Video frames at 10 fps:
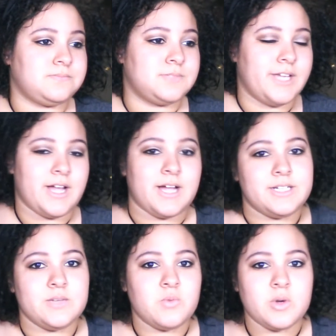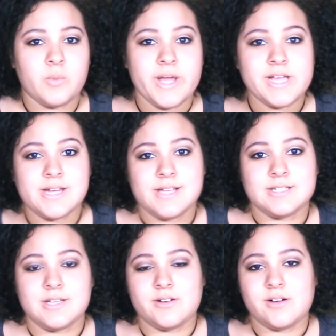yeah, I didn't want to wait
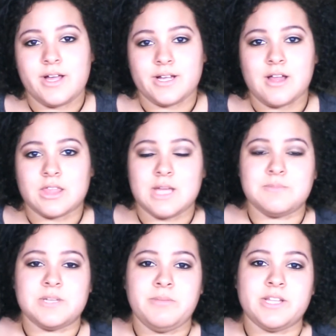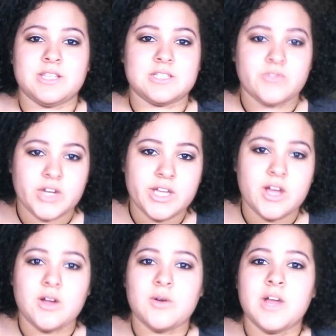until I got them to make this
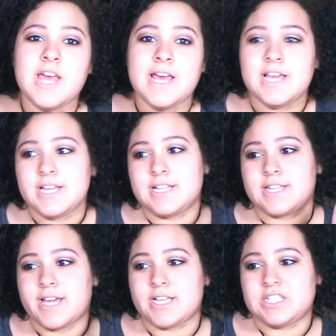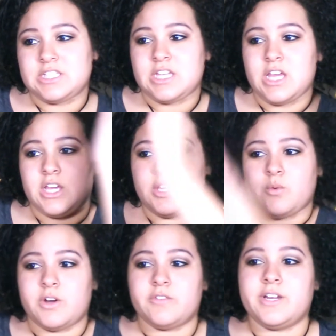video in case you
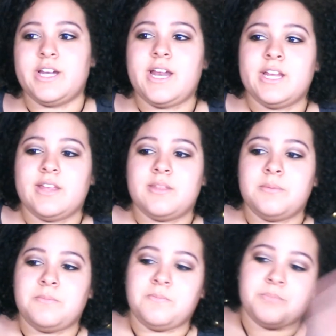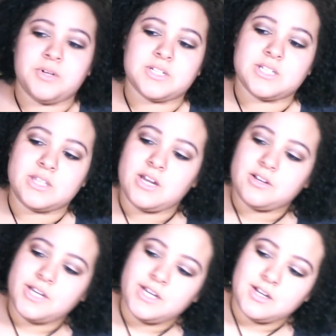want to read any of the books that are
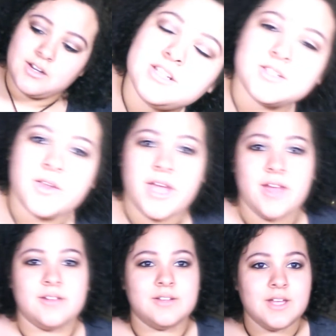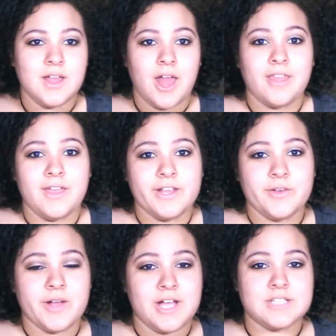here. So yeah, thank you
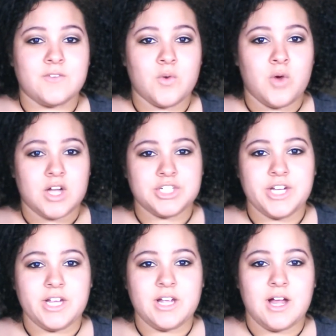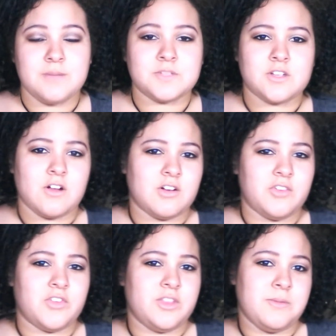guys for watching. I'm sorry
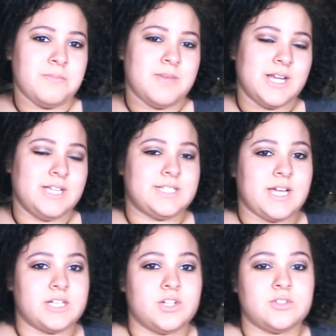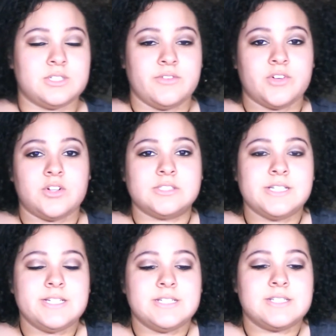for the many technical
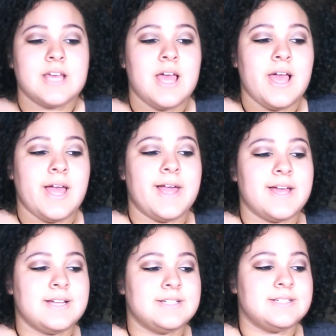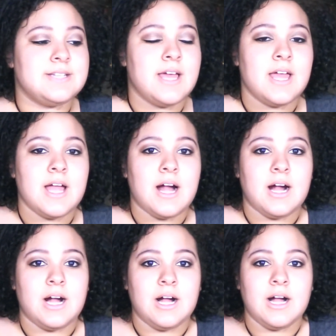difficulties, and
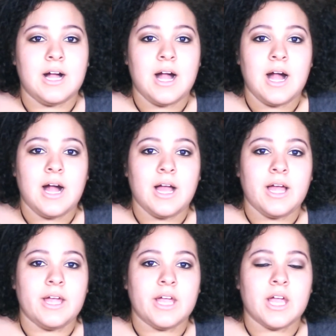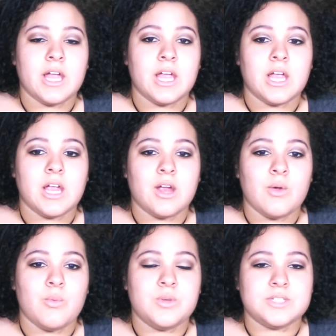I
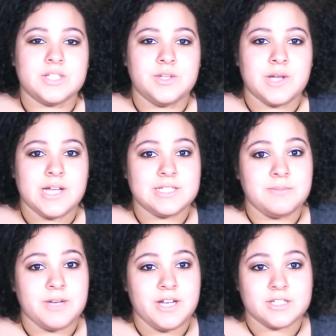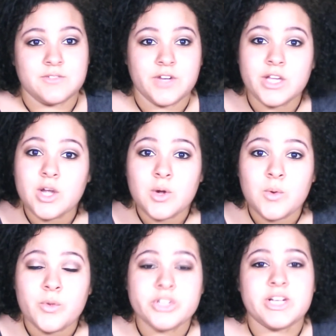will see you guys in the next video,
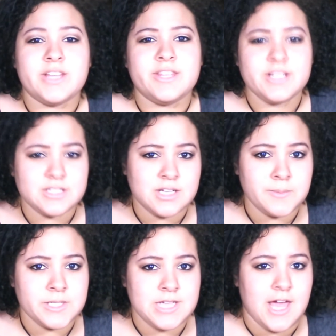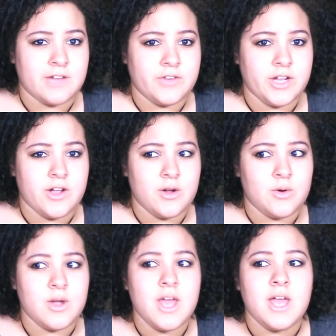which I think is going to be a tag
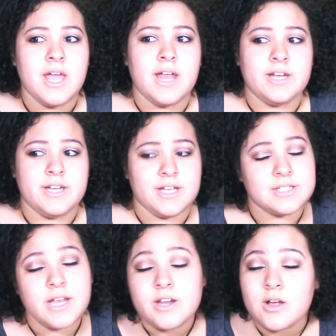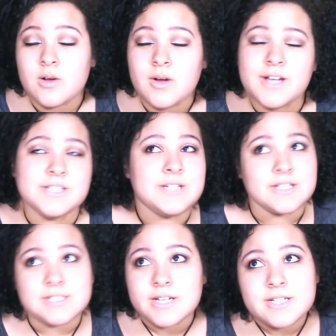video. And yes, I know, I
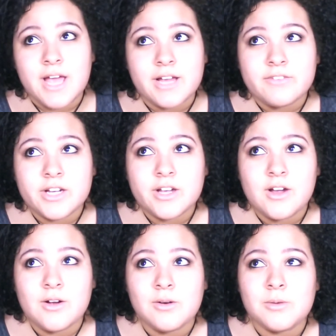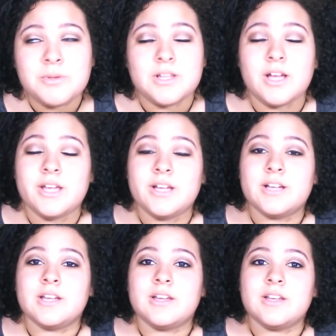just did a tag video, but like,
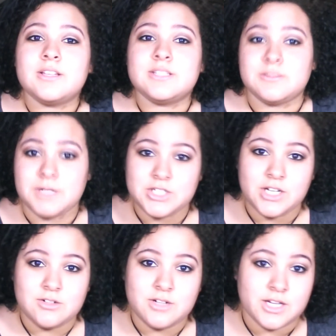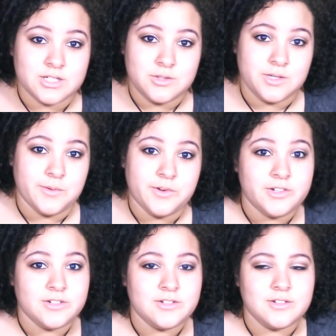this is my channel and I can do what I want.
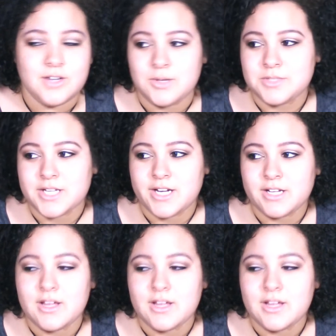No, I'm just kidding.